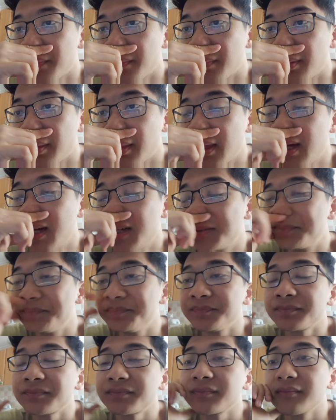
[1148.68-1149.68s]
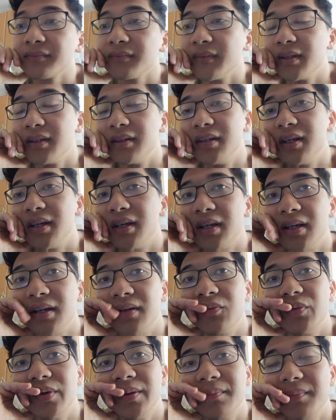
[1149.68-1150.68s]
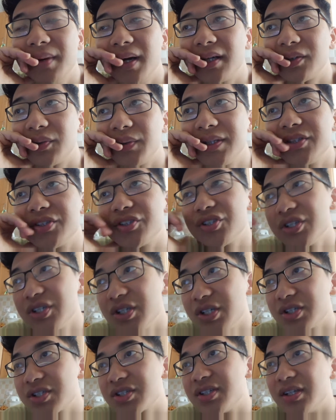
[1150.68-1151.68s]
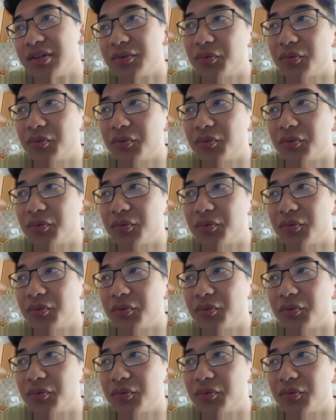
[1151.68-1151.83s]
yeah, then went back, went to church, then